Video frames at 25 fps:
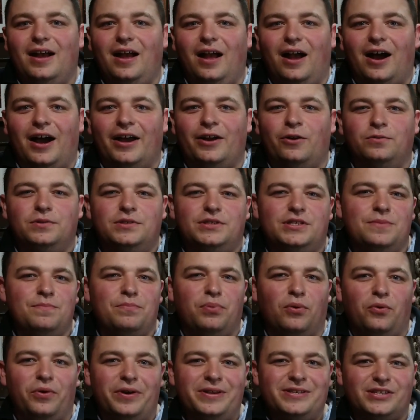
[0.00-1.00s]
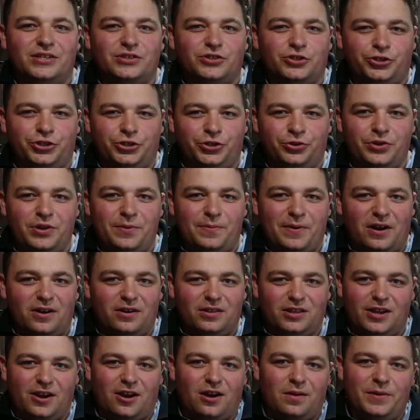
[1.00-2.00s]
I don't see boys as a shooty part
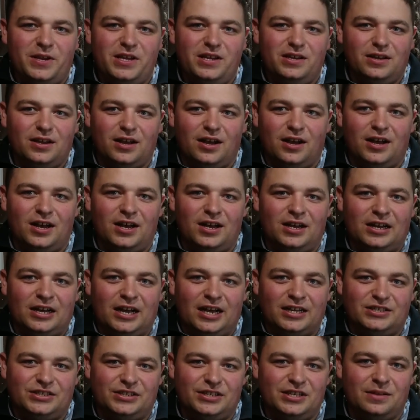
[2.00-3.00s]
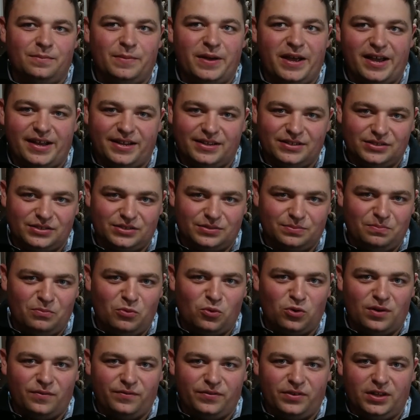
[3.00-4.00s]
of the army. I see them as
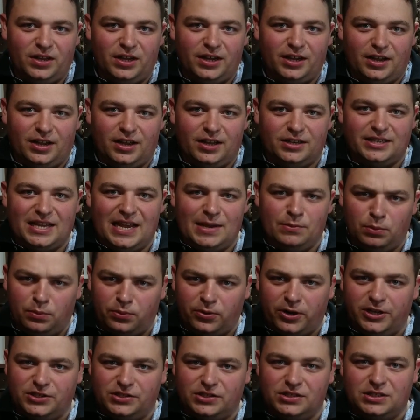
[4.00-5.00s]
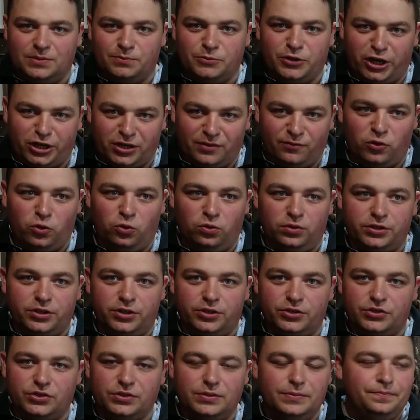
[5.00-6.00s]
more of a table presence, objective
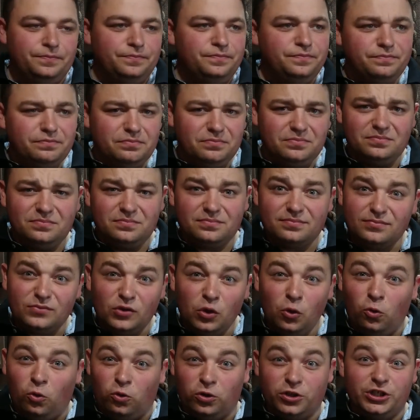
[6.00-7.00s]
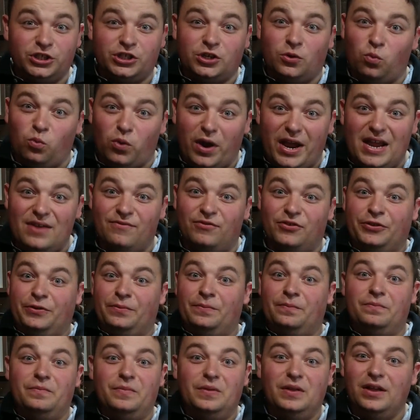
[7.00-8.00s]
holders, or just a wave of
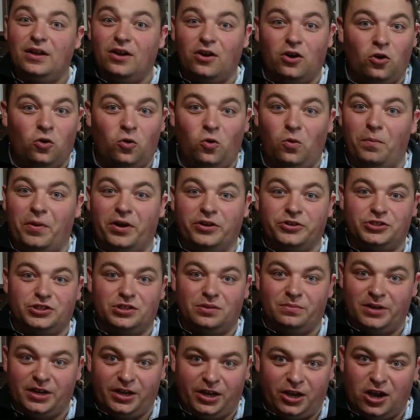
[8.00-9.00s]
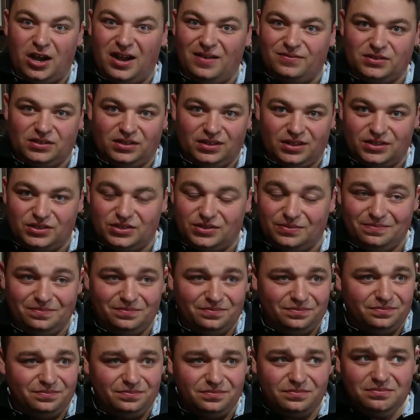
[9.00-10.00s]
them, a whole bunch of them in a Goths list.
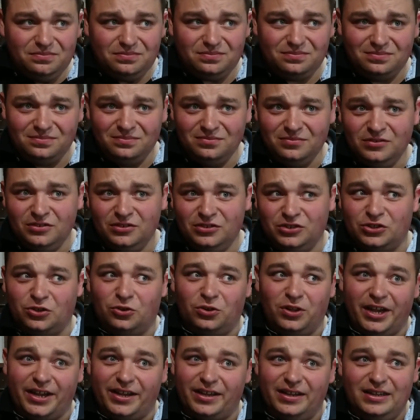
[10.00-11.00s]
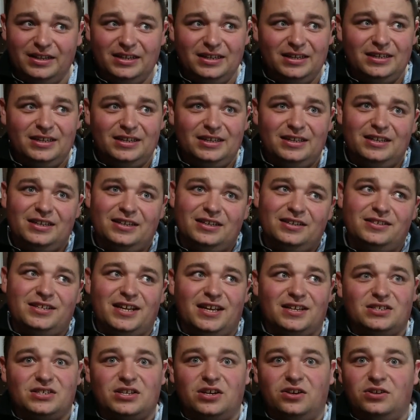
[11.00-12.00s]
So like
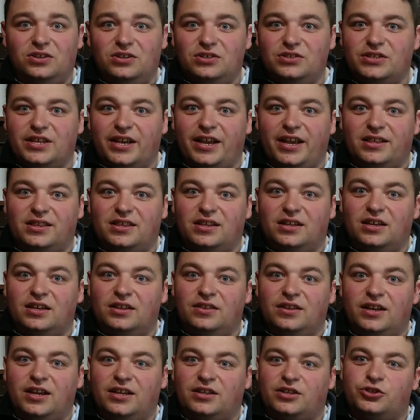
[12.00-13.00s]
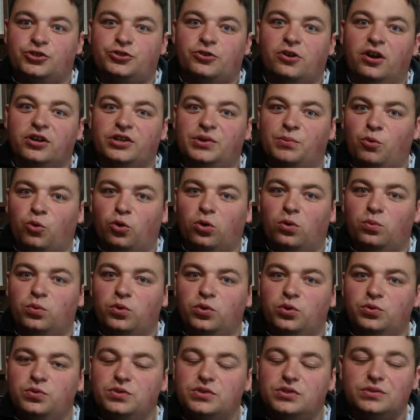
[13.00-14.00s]
Death Skulls, they get the shrug to mortal
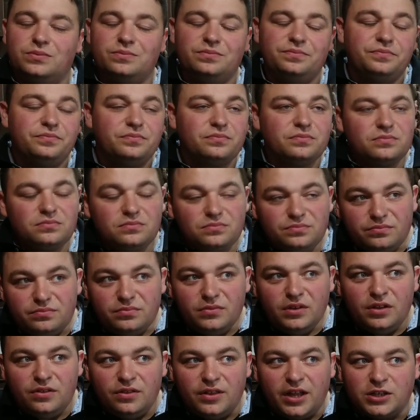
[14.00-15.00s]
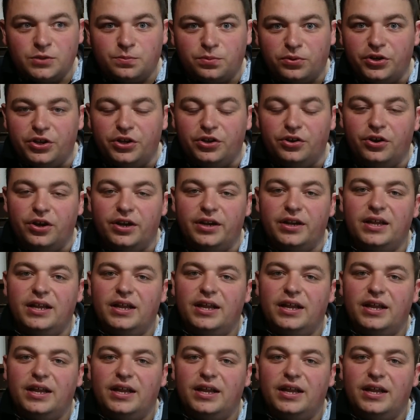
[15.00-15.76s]
wounds. That's pretty good.